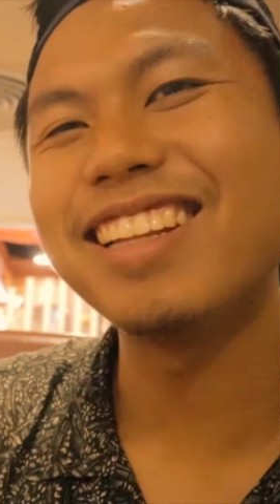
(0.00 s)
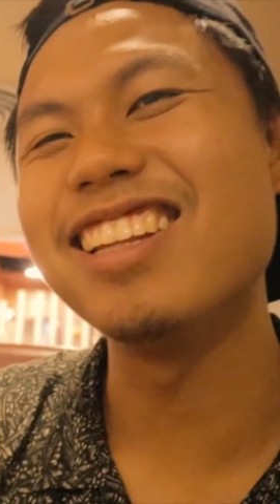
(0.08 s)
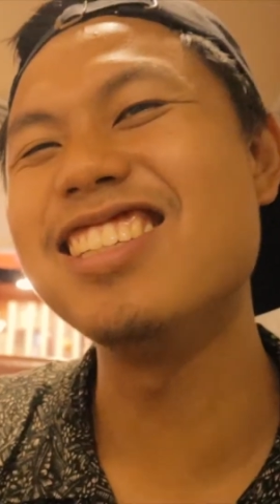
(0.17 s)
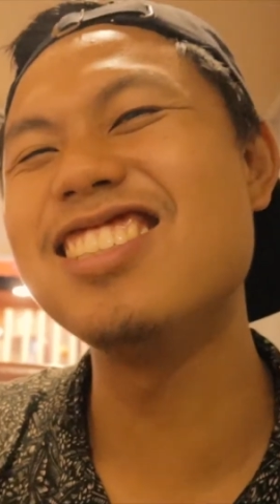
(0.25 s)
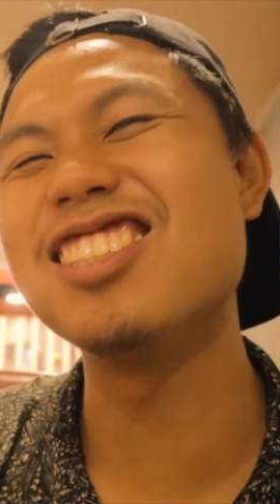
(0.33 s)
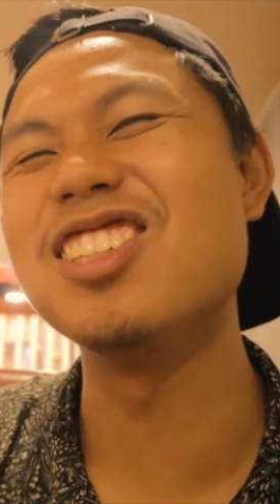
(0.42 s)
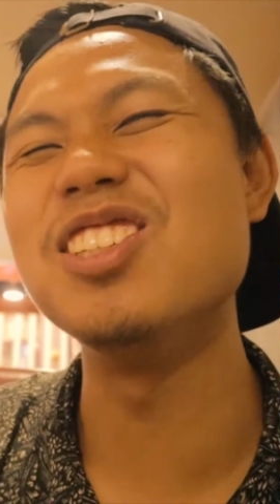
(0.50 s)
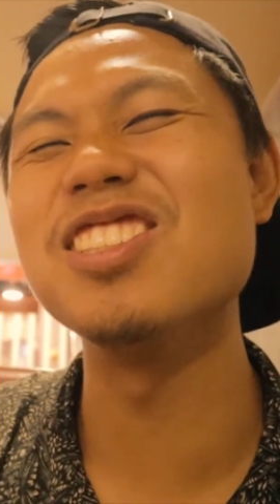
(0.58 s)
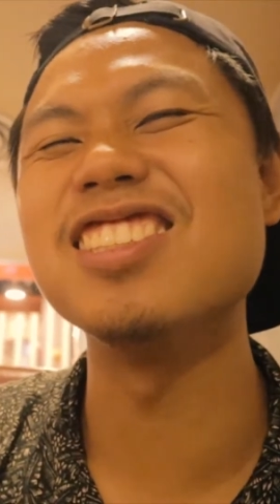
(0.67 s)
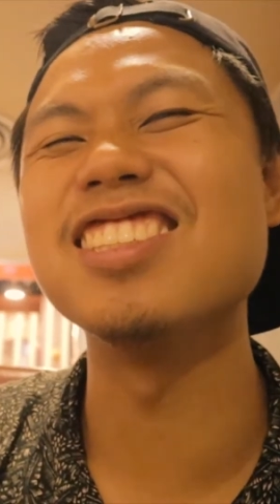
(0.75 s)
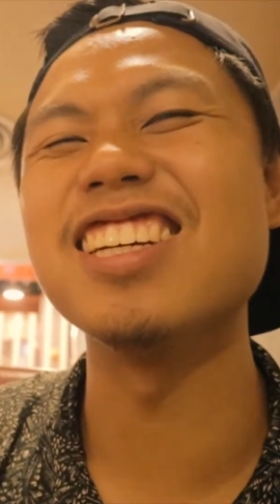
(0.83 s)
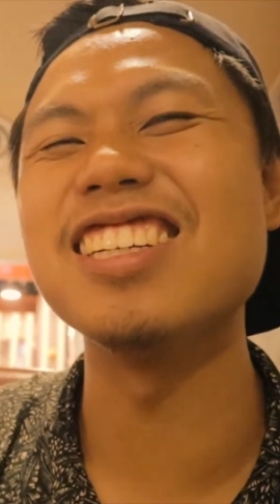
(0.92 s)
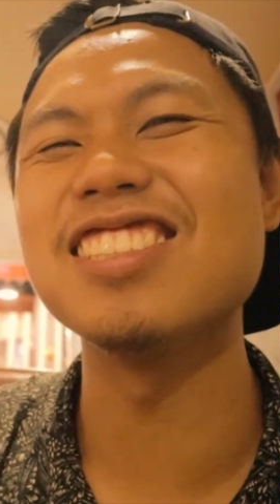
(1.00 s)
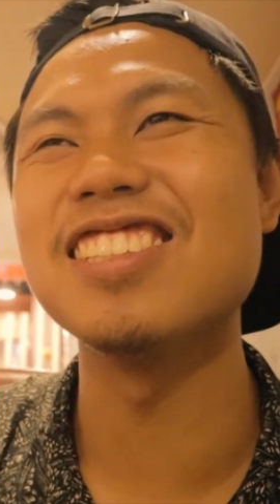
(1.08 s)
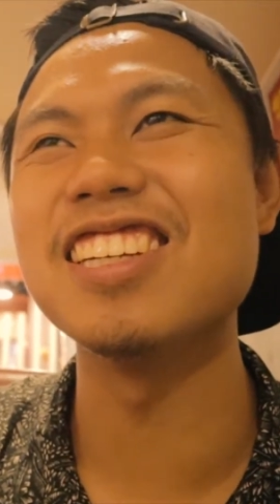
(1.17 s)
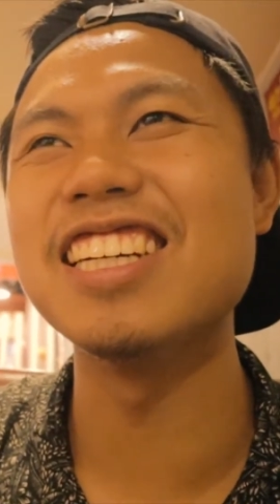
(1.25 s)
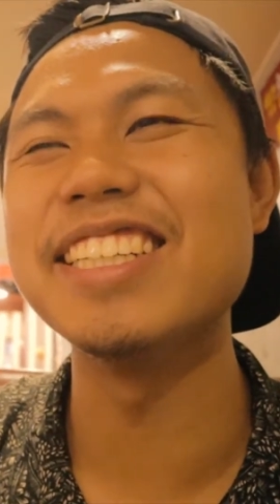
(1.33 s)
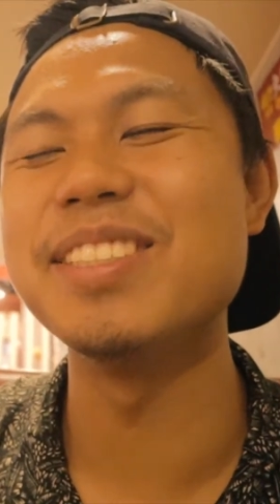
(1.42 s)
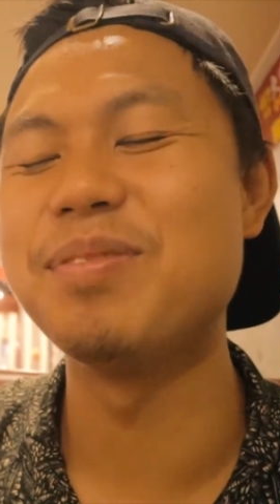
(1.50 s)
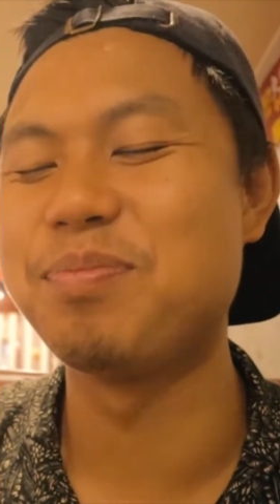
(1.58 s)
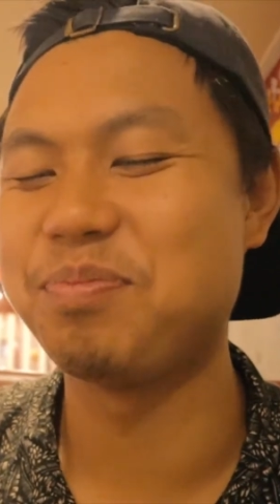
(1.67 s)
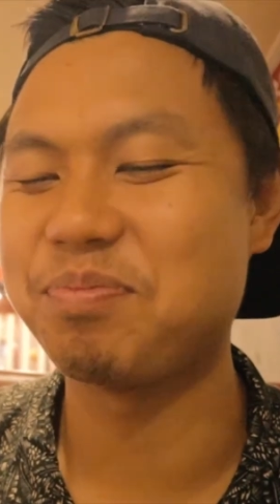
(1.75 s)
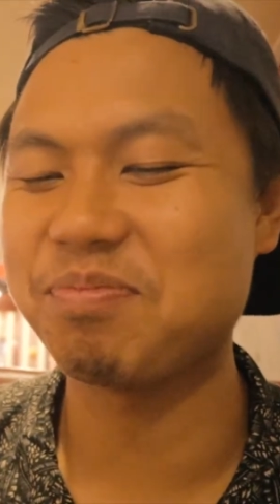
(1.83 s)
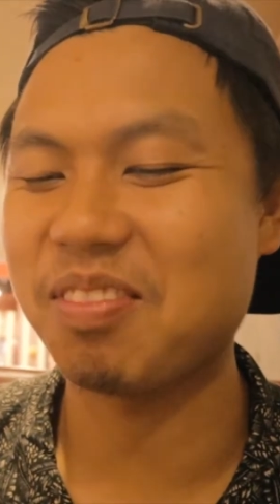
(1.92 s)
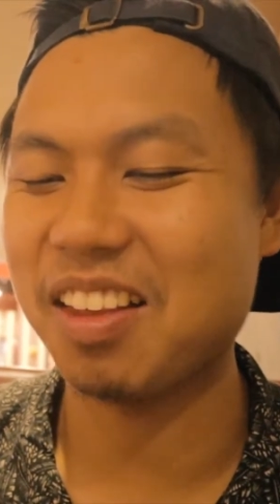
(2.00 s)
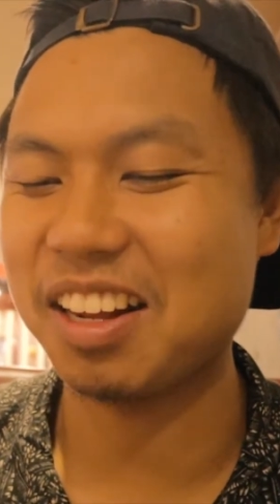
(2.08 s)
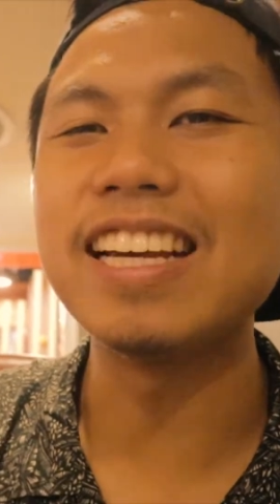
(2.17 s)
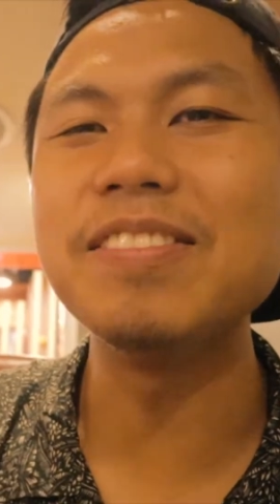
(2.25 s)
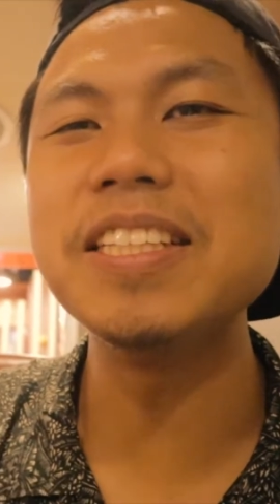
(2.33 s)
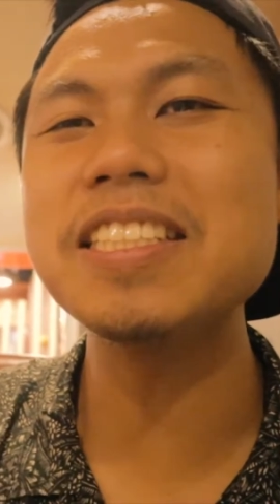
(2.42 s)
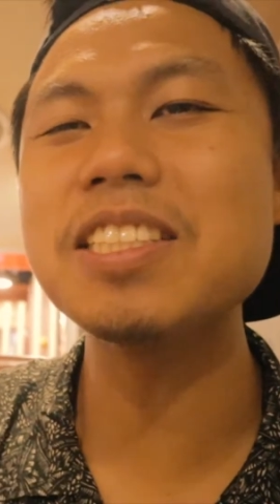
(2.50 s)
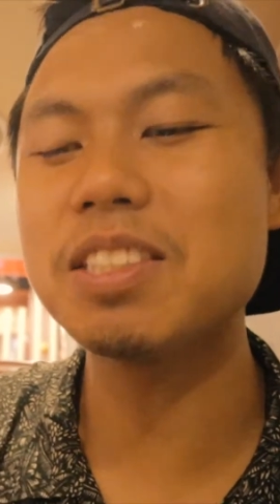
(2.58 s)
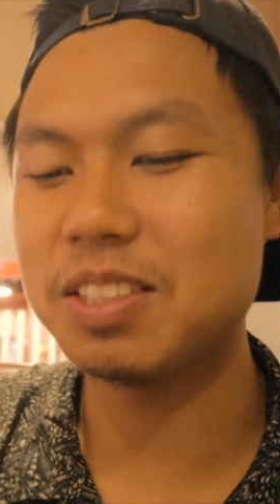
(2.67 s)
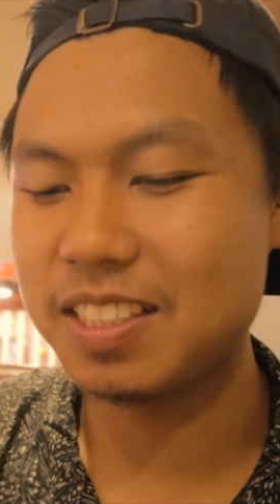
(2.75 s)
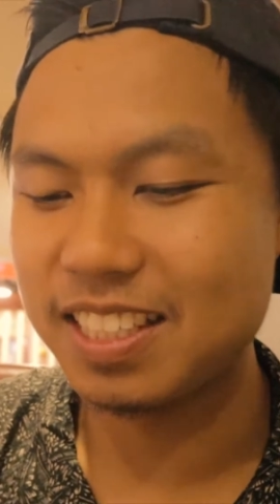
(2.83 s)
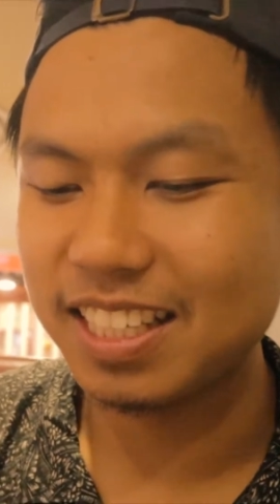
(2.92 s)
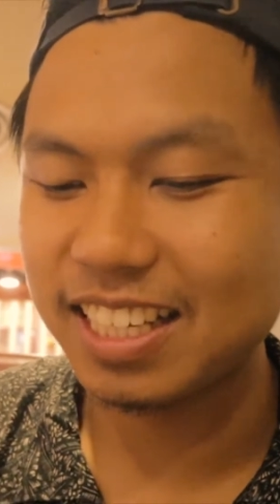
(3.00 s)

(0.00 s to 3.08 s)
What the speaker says: This is goose intestine. If this is...